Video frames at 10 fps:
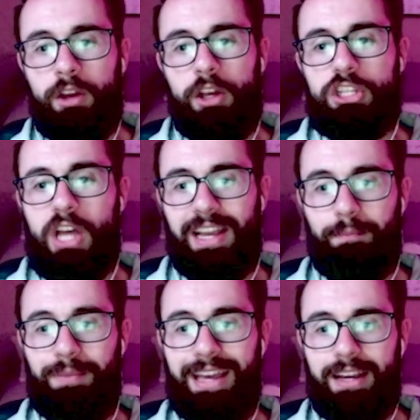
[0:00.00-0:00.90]
So I can
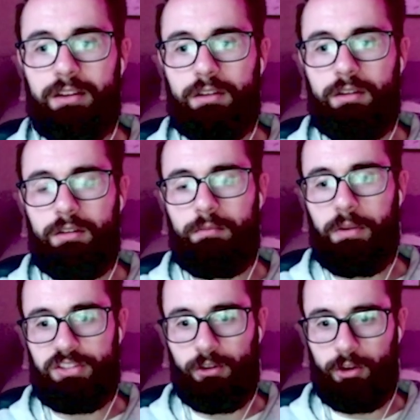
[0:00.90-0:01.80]
pick my
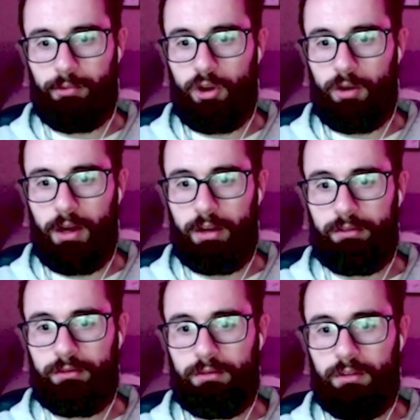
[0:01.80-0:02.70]
starter Pokemon.
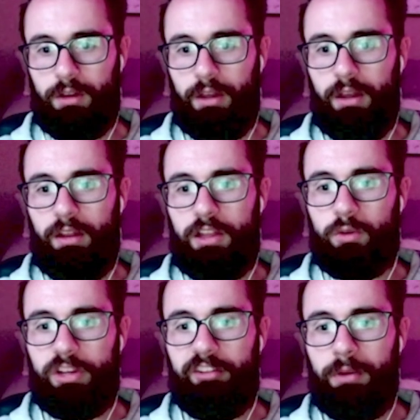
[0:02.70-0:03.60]
This
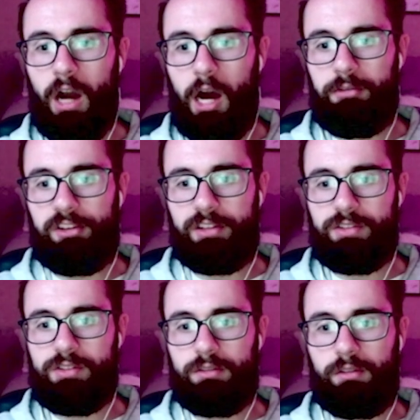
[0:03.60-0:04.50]
will give me
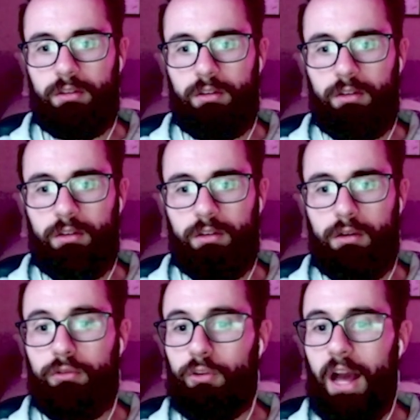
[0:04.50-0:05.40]
options
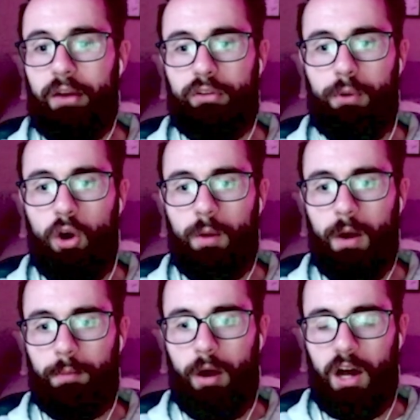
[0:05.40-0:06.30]
for every
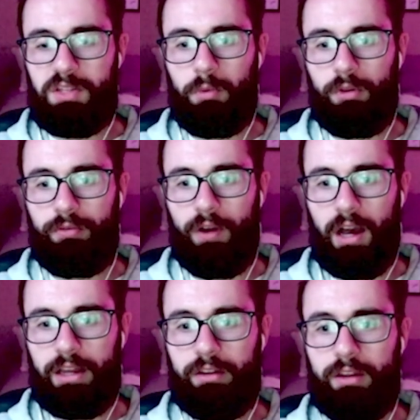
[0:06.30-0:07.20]
Pokemon possible to
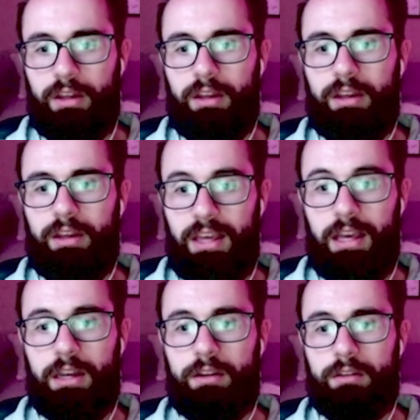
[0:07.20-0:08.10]
find
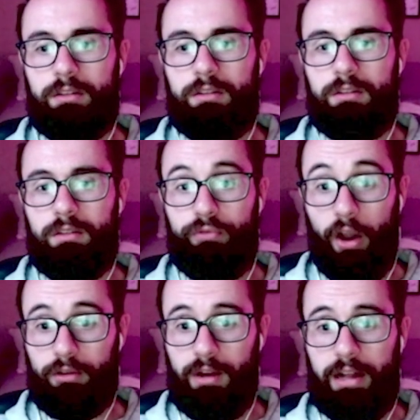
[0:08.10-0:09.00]
in
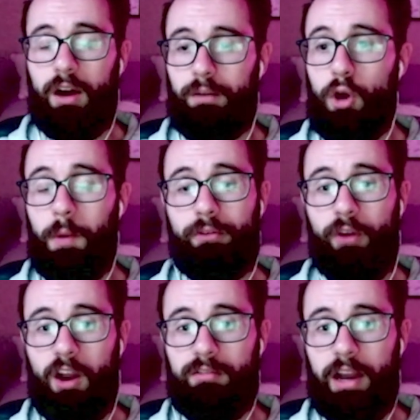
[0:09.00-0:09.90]
Fire Red. A Pokemon
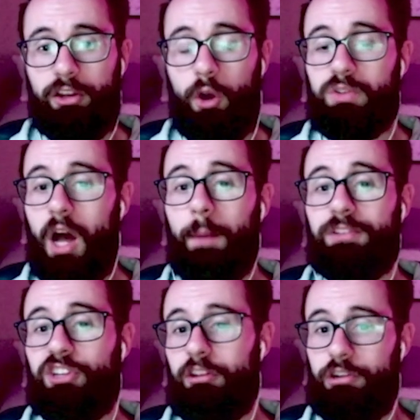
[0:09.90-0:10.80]
Fire Red goes up
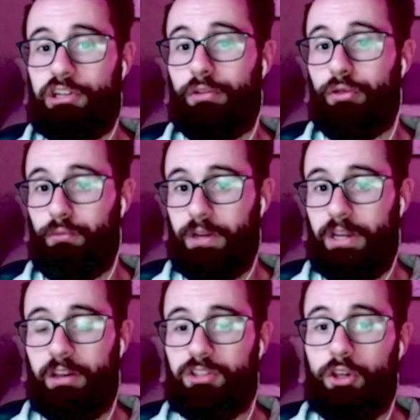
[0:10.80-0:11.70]
to Generation
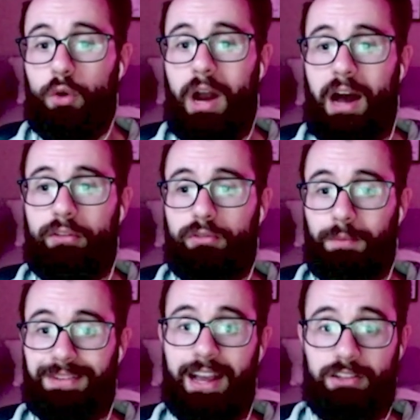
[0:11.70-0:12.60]
3. So you have
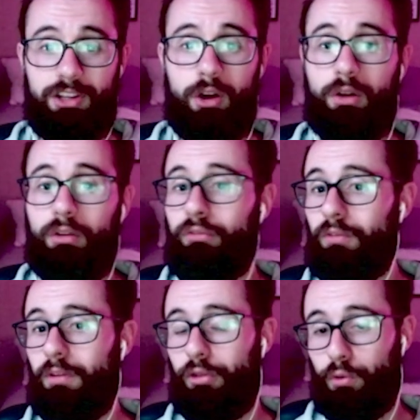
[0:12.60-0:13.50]
from Kanto
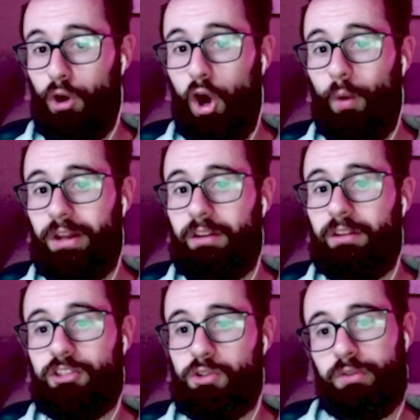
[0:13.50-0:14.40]
through Hoenn
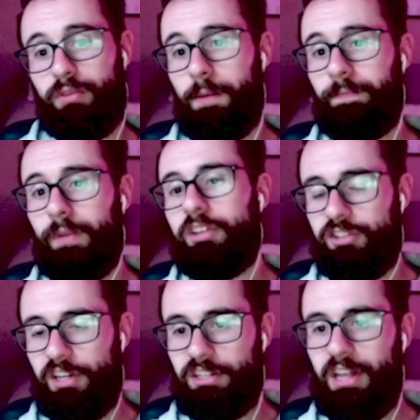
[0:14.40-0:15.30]
to choose from.
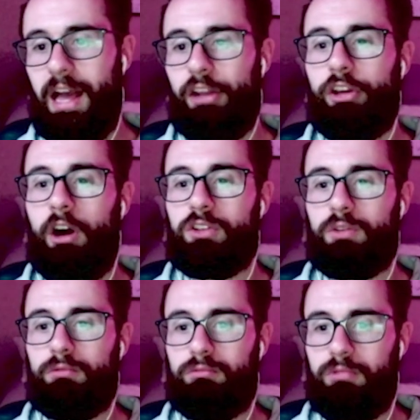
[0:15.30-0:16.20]
Change that, and you can
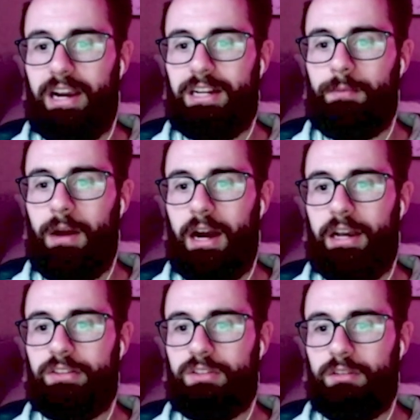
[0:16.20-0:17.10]
also
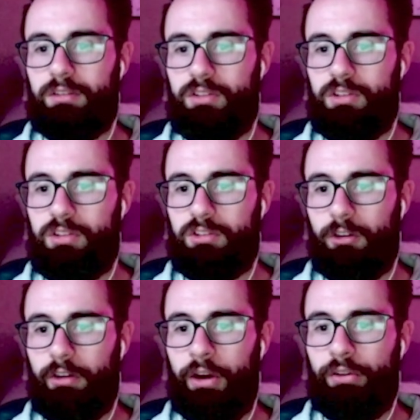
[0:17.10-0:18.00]
randomize
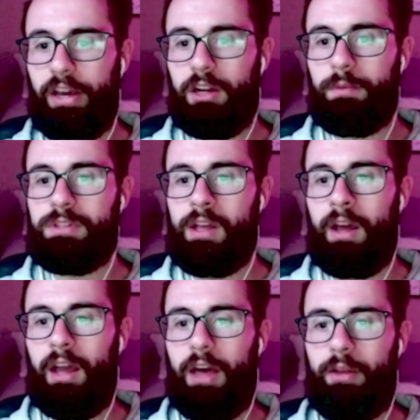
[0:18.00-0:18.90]
starter held items
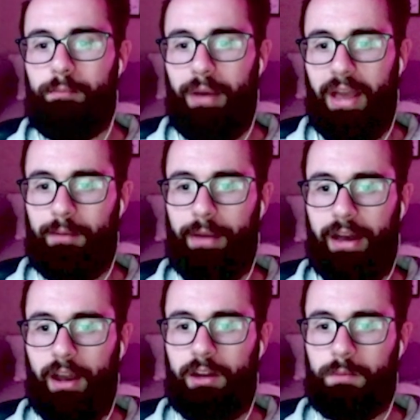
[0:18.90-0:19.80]
and then ban
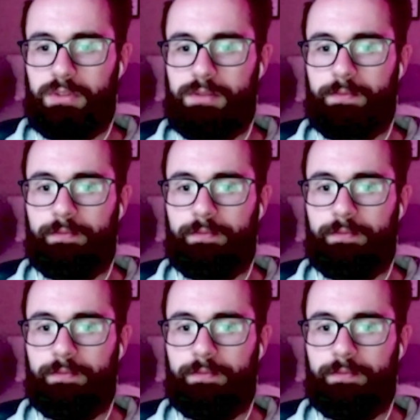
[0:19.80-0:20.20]
bad items.